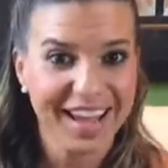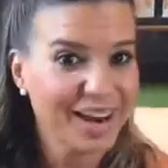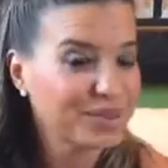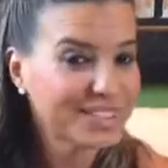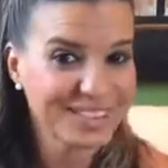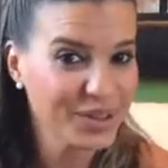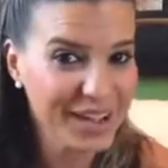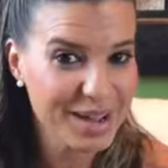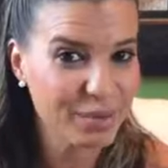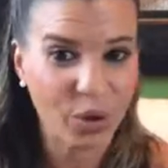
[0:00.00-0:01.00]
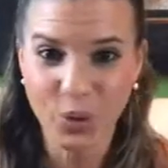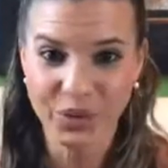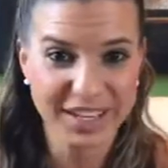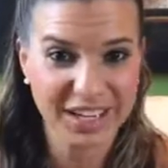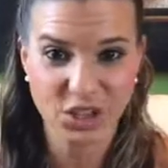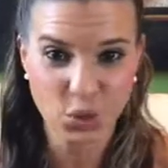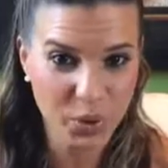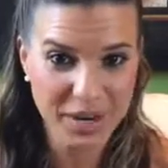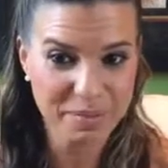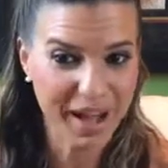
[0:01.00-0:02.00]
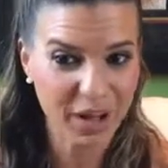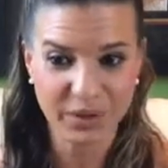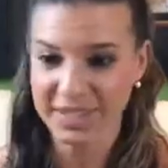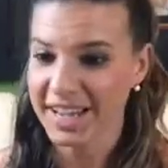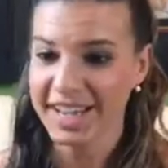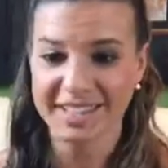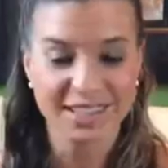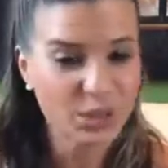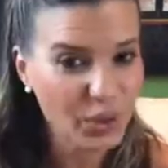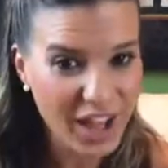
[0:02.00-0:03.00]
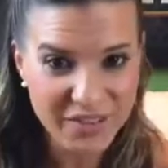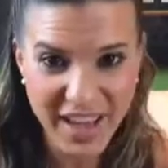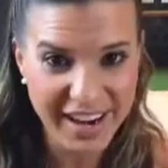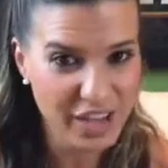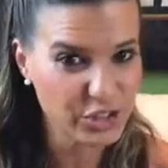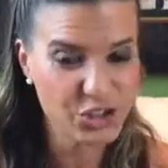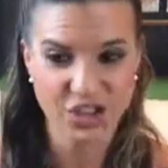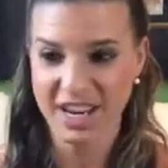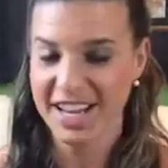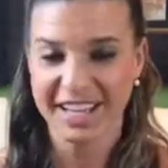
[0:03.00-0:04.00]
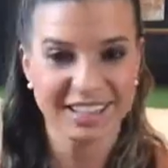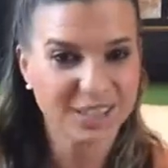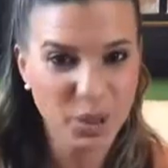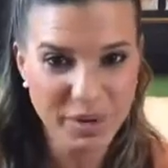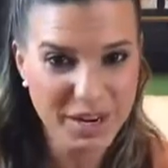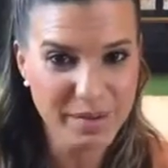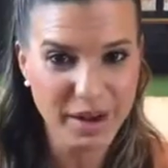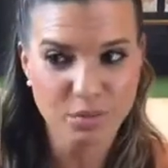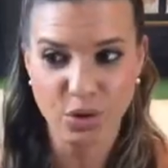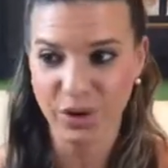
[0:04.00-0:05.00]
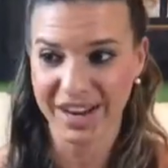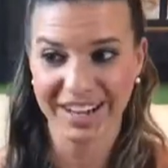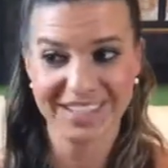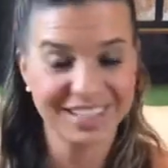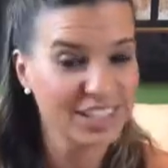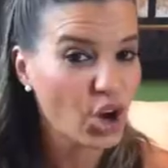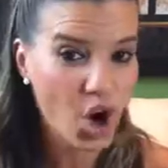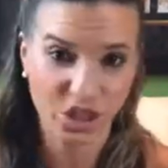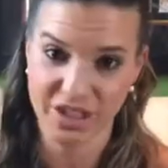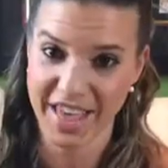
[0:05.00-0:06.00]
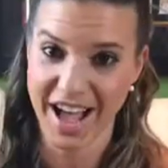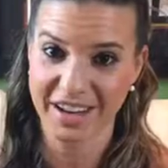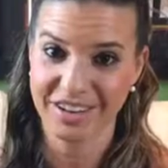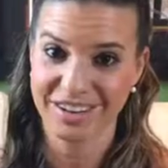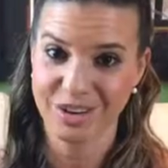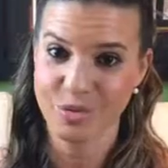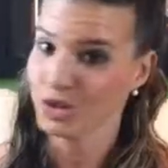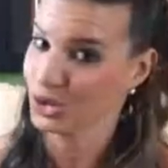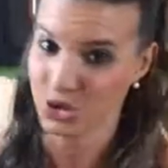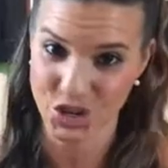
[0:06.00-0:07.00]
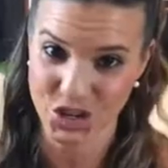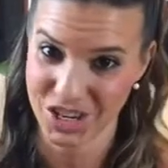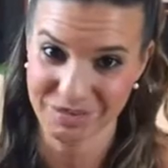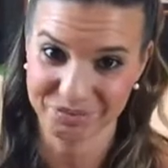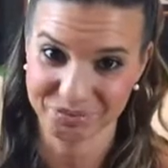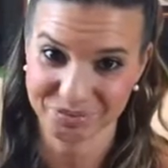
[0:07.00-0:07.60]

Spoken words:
And I was still able to only gain 20 pounds and still have that energy and still be in a better mood. And I did all of that with nutrition.